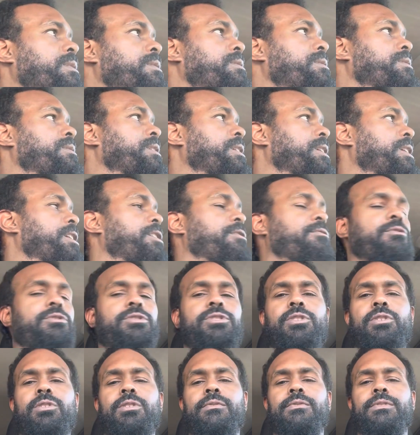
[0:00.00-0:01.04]
the end
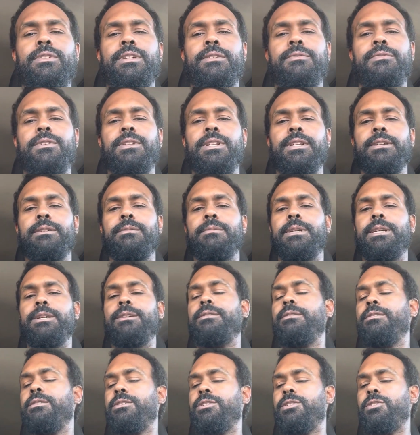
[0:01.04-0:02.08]
result of leaf cleaning.
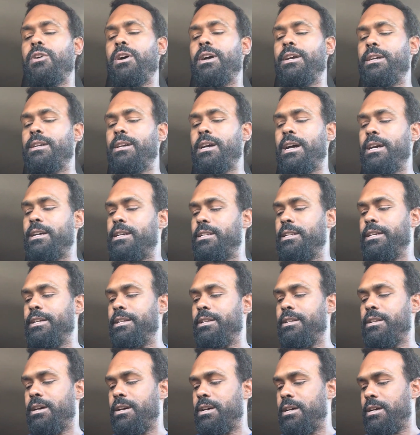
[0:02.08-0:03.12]
So I
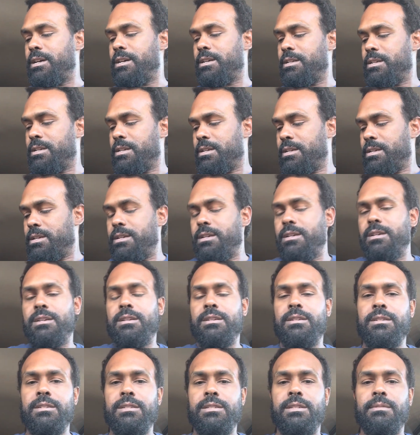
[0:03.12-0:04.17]
cleaned
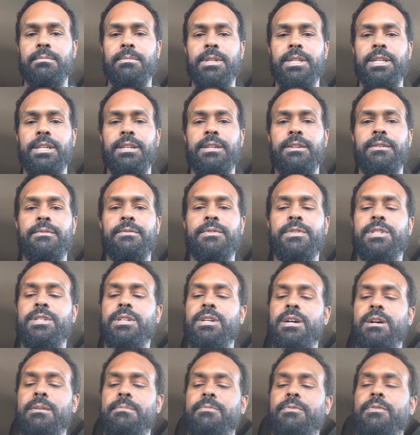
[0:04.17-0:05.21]
some leaves
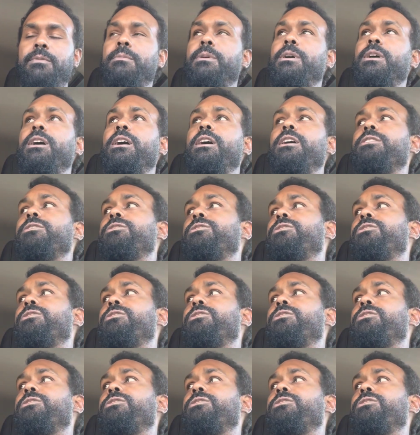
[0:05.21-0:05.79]
up from a guy's